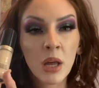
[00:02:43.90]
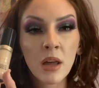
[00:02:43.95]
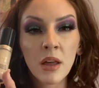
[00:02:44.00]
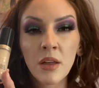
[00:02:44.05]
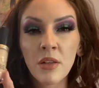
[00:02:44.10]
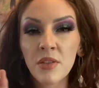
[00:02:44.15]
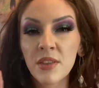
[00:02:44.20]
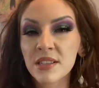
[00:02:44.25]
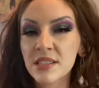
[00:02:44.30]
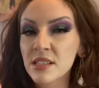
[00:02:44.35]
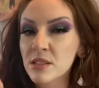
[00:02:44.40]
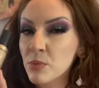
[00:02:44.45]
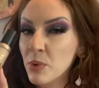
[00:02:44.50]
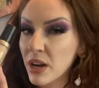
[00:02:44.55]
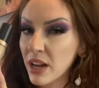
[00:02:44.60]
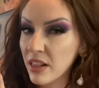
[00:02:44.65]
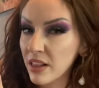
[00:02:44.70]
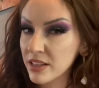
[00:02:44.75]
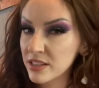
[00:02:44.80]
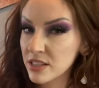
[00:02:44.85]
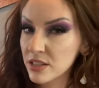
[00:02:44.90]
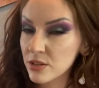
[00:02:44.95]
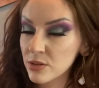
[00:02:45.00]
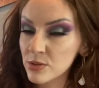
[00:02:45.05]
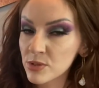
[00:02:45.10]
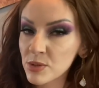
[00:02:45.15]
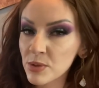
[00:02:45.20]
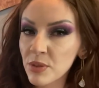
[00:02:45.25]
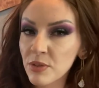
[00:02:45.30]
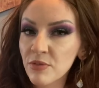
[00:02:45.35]
This is what I like to
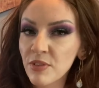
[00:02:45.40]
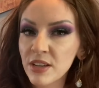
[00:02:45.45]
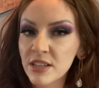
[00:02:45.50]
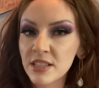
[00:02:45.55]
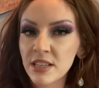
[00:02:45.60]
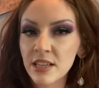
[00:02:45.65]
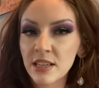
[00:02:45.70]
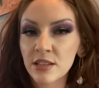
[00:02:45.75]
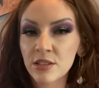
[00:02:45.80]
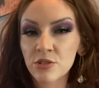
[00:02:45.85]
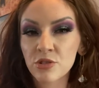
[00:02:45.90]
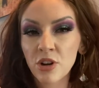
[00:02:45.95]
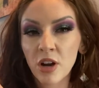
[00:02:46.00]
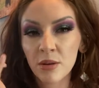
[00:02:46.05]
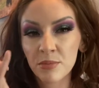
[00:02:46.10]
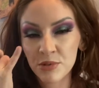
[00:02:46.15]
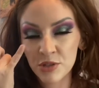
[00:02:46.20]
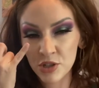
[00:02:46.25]
use with the Fenty Ease Drops,